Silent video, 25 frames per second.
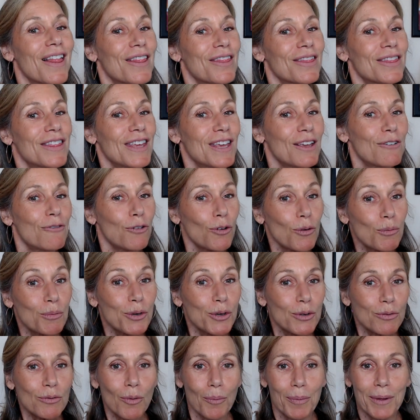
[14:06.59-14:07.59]
The full
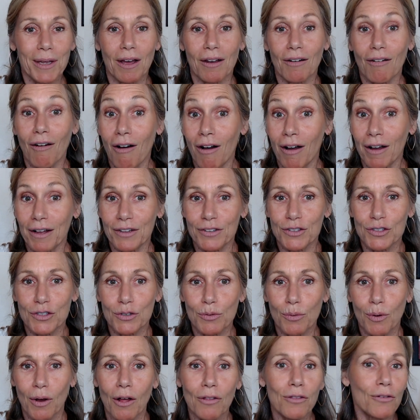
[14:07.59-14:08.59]
moon will be on August
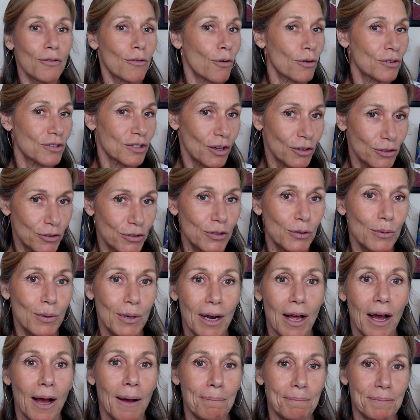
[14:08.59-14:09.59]
12th. Of course, I'll do
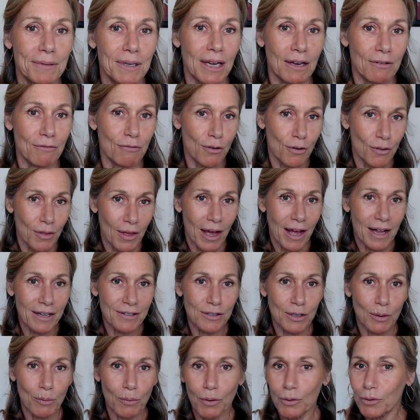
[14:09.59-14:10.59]
an update for that,
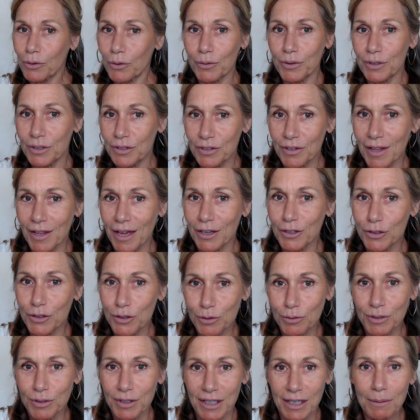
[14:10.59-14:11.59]
so I won't go into that
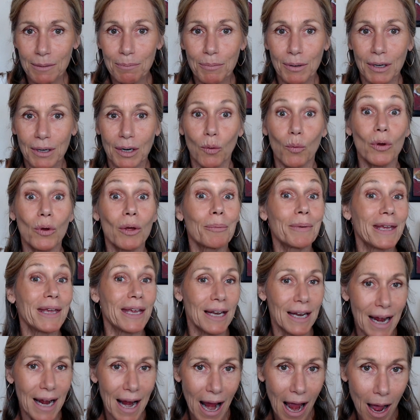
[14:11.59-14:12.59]
too deep, but it will be
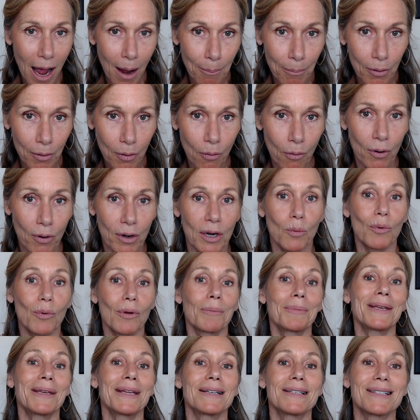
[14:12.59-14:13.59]
in Capricorn. It
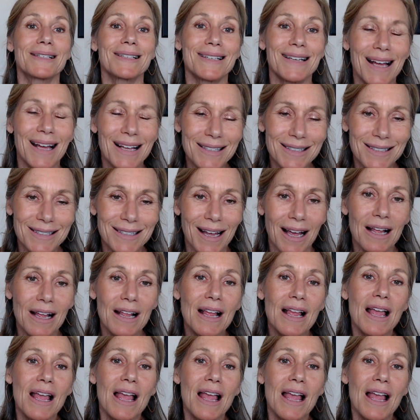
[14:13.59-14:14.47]
will be in Dinesta.